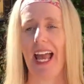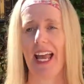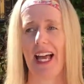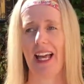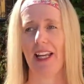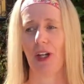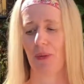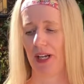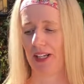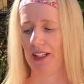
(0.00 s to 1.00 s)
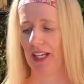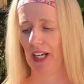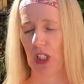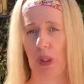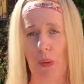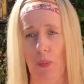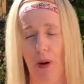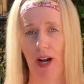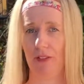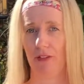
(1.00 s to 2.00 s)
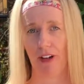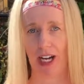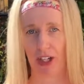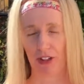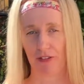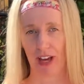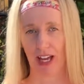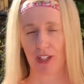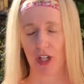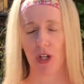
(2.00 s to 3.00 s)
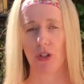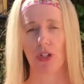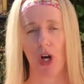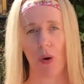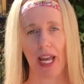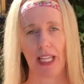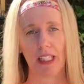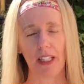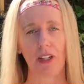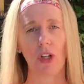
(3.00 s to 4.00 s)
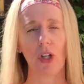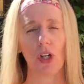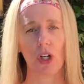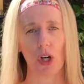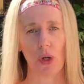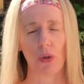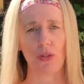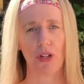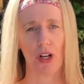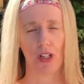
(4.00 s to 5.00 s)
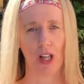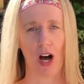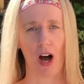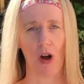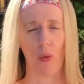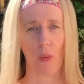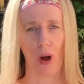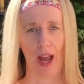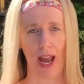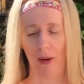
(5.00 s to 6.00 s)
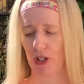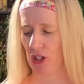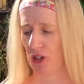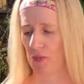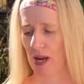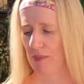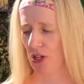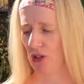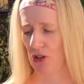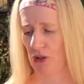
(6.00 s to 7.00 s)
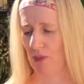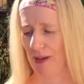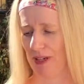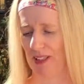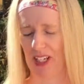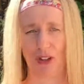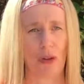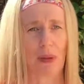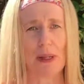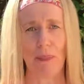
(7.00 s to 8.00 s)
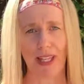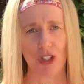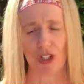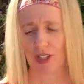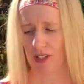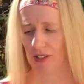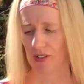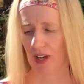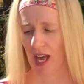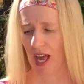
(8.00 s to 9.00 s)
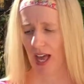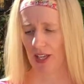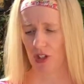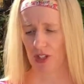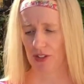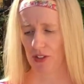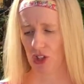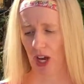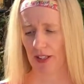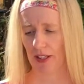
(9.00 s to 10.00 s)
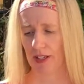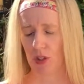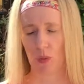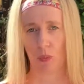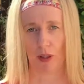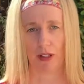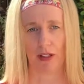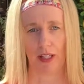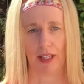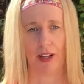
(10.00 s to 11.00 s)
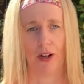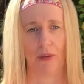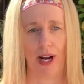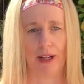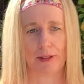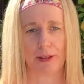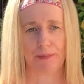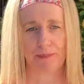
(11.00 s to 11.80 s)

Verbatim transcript: and it created like a little bonfire effect. So a little goes a long way. I would just maybe do maybe like three pinches and just gently sprinkle it around.